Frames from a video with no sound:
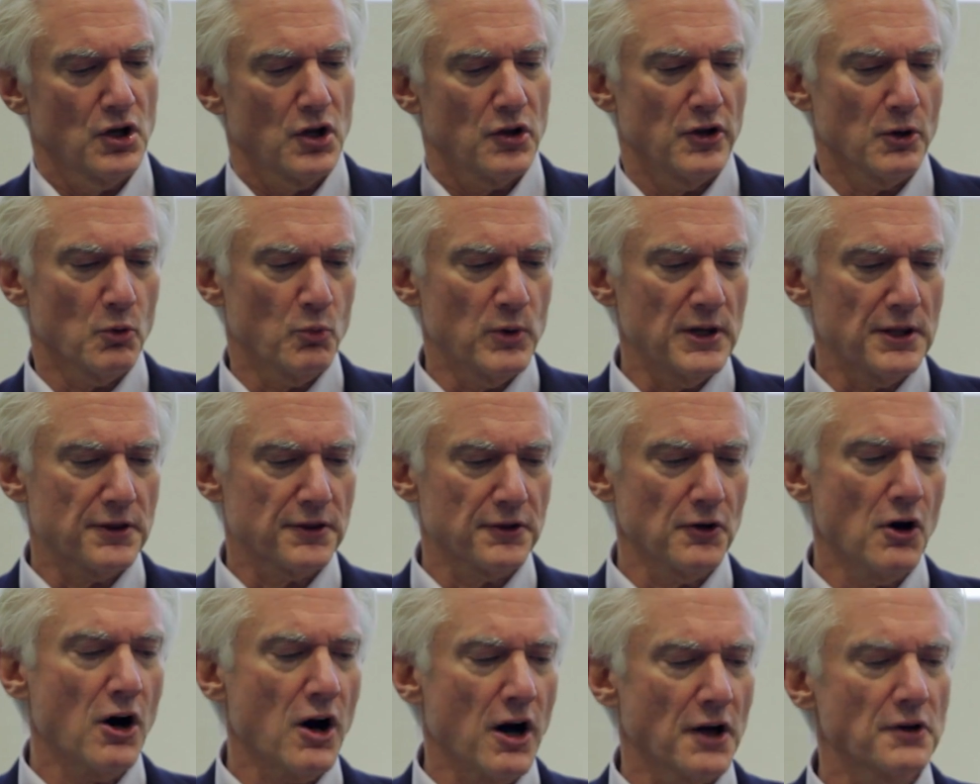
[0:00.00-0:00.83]
that we
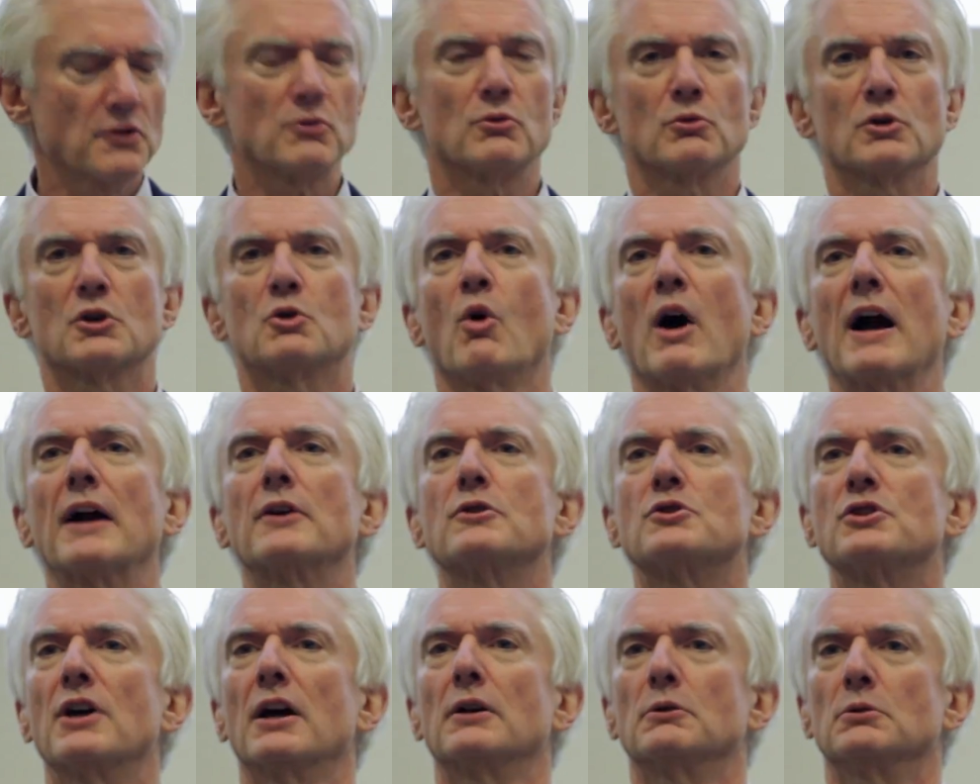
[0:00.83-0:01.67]
thought
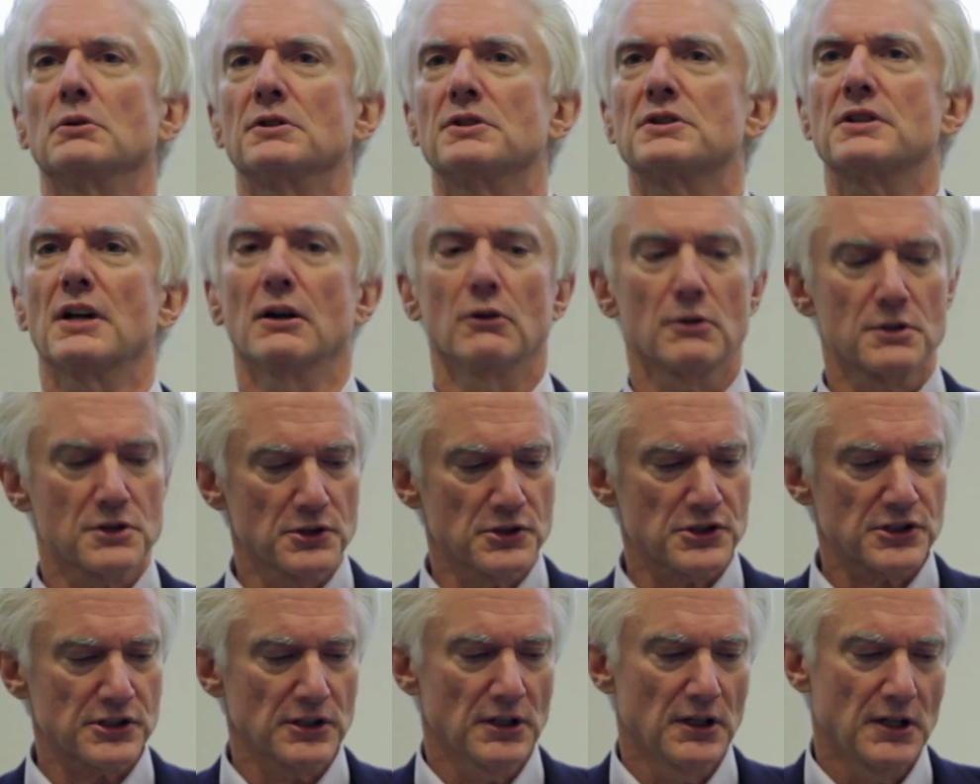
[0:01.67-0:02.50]
required general
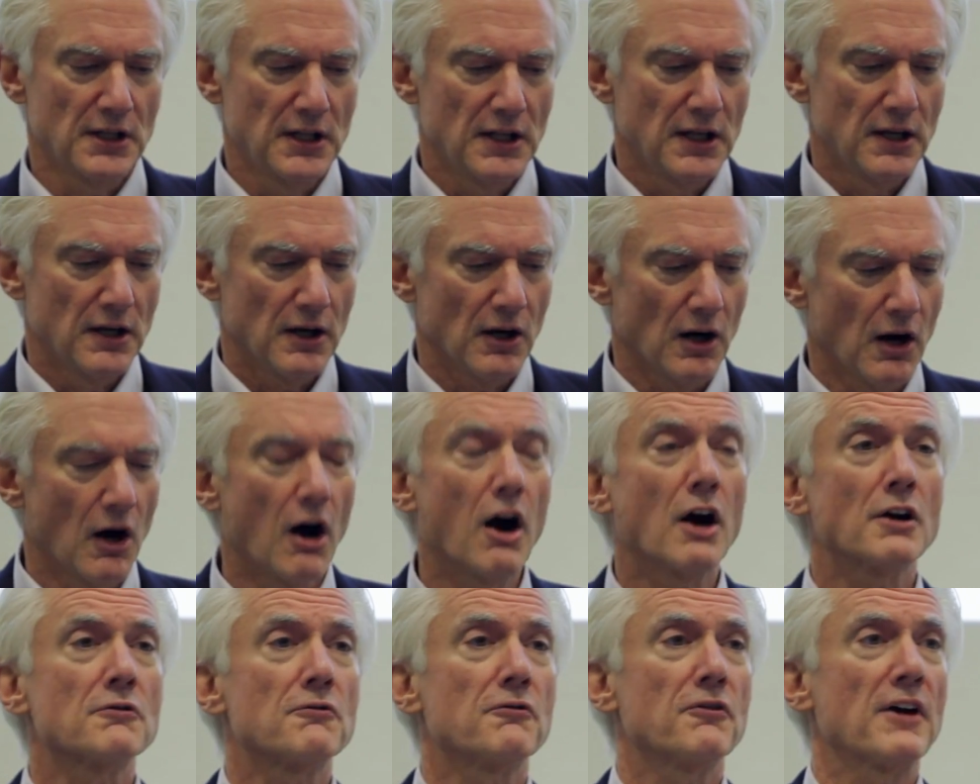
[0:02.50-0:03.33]
intelligence uh,
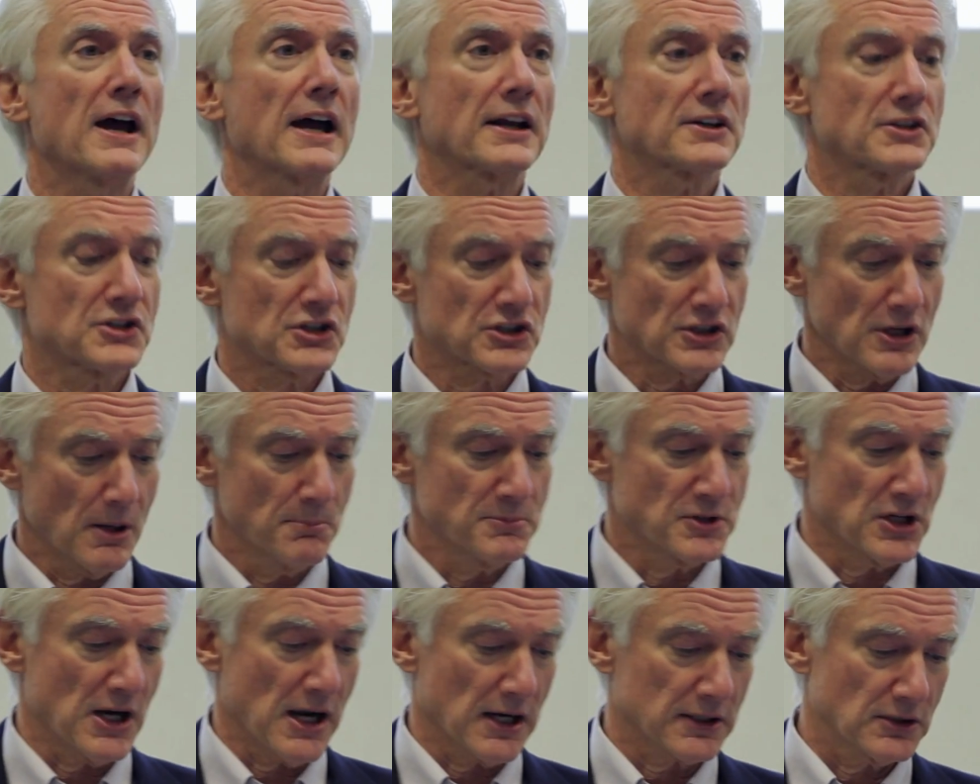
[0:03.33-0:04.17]
are in fact
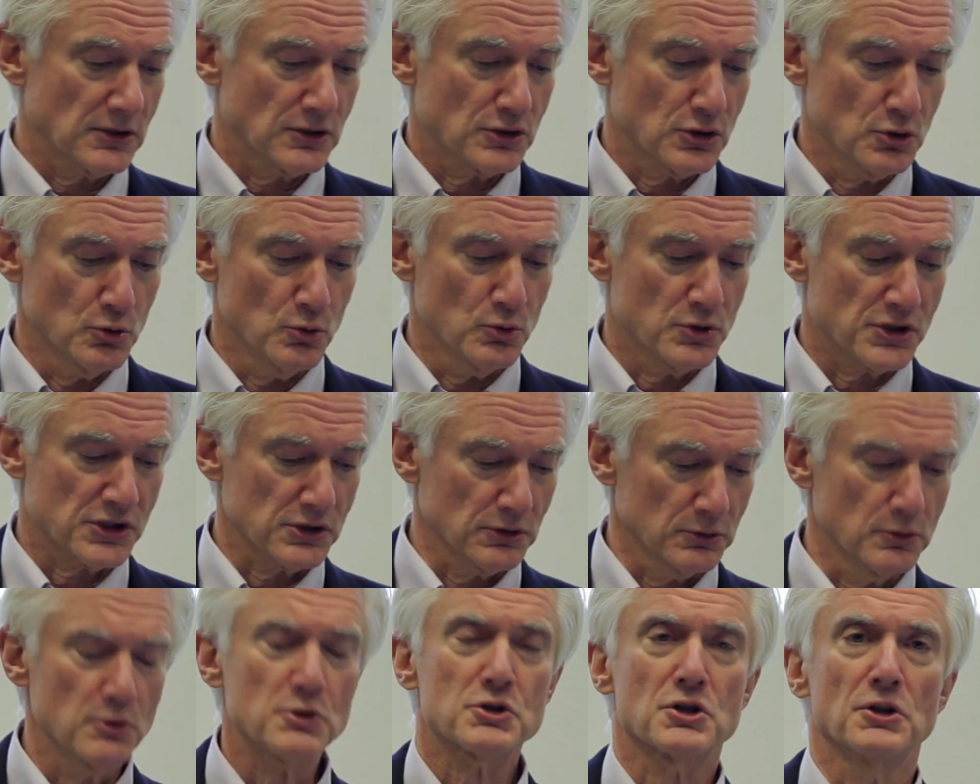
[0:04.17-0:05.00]
subject to
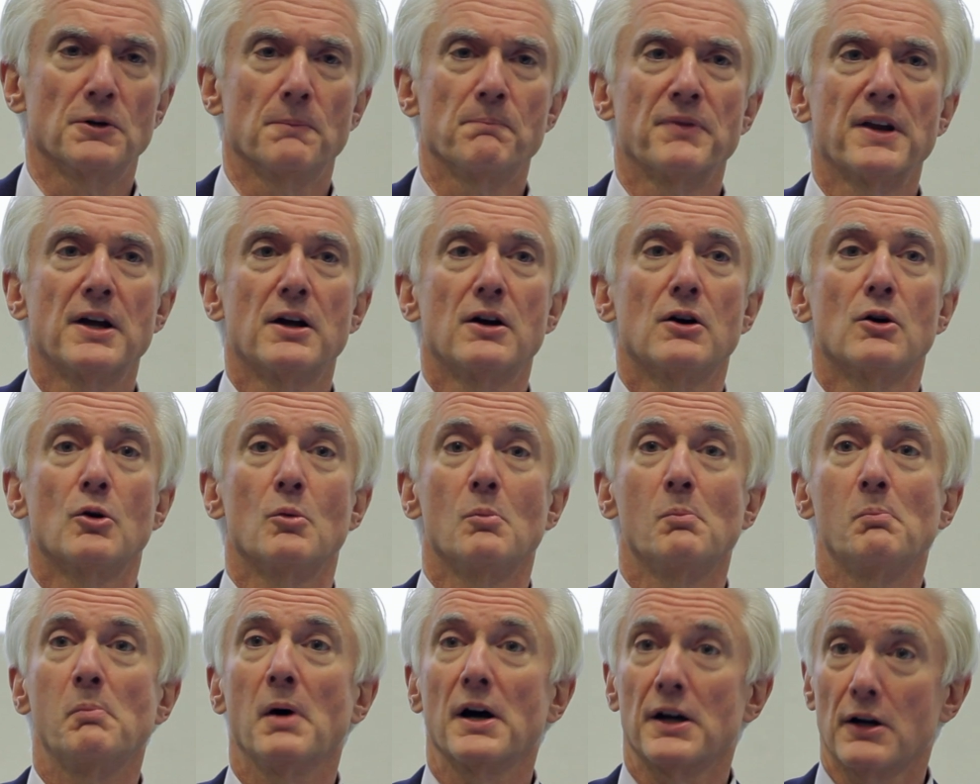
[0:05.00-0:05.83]
solution
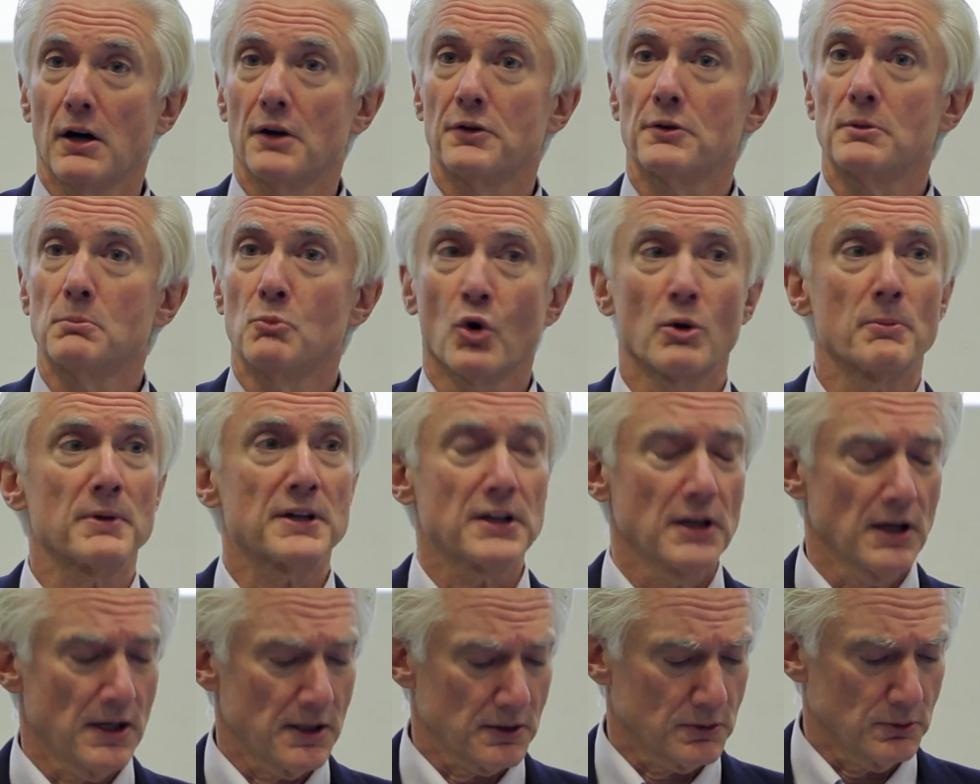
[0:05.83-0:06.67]
by other more
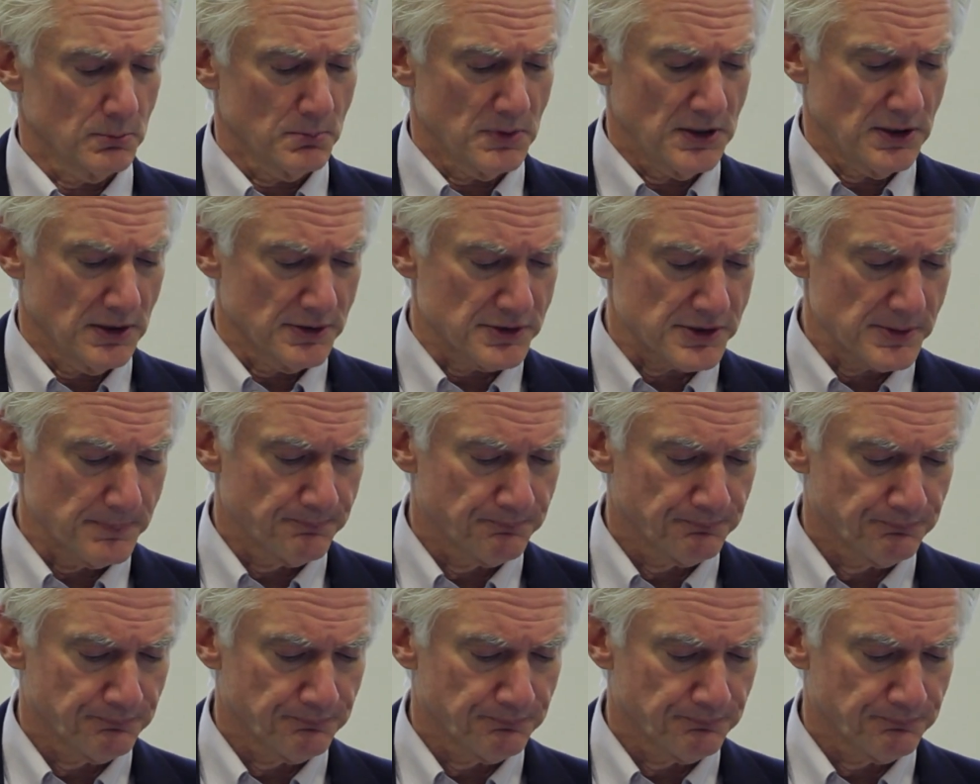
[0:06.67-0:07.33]
mechanical means.